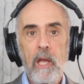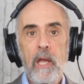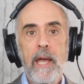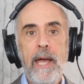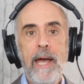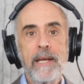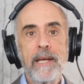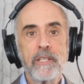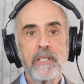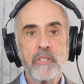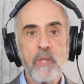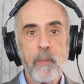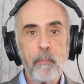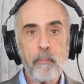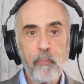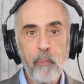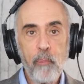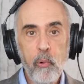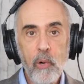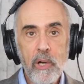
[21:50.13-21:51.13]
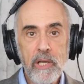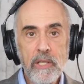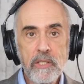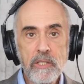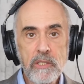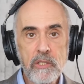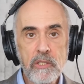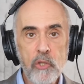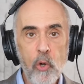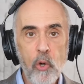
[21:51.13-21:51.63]
And it's
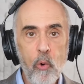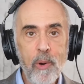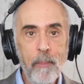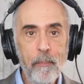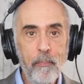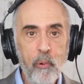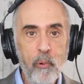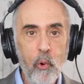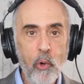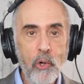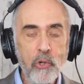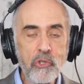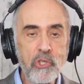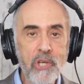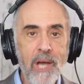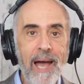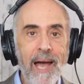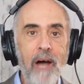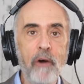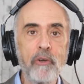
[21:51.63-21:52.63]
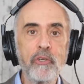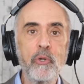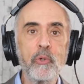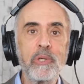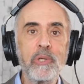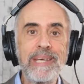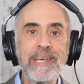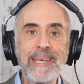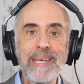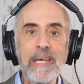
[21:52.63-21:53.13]
so important to how you
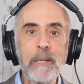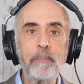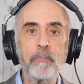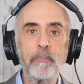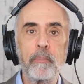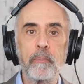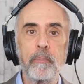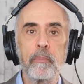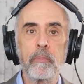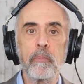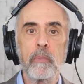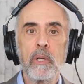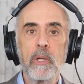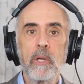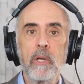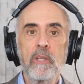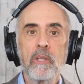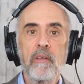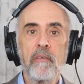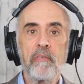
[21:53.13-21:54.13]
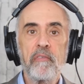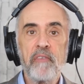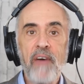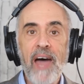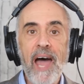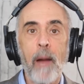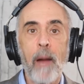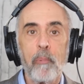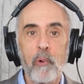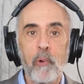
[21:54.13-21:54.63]
keep the
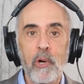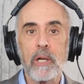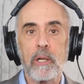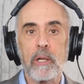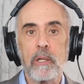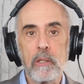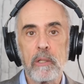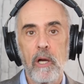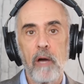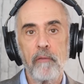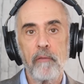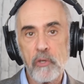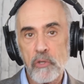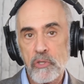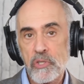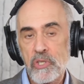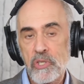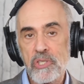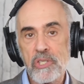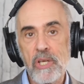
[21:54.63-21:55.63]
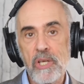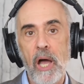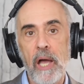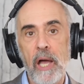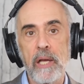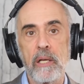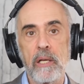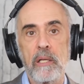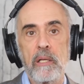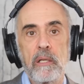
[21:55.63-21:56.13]
fabric of your
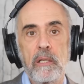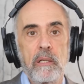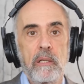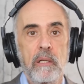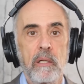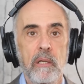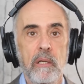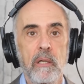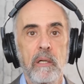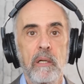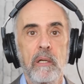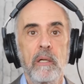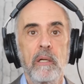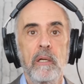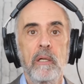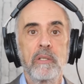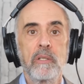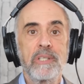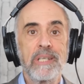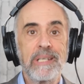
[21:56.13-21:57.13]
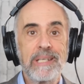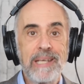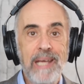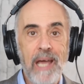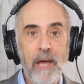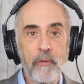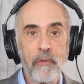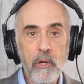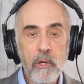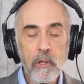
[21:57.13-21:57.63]
society
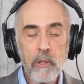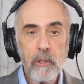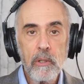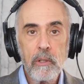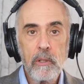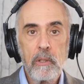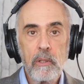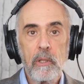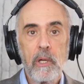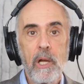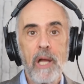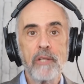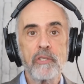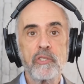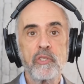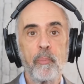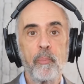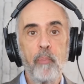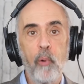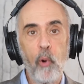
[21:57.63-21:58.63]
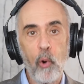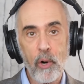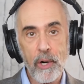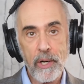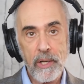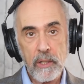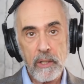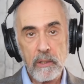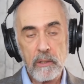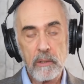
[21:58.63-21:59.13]
together and
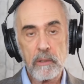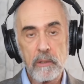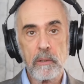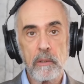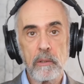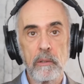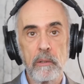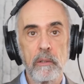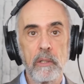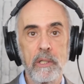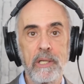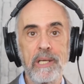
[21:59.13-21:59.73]
supporting the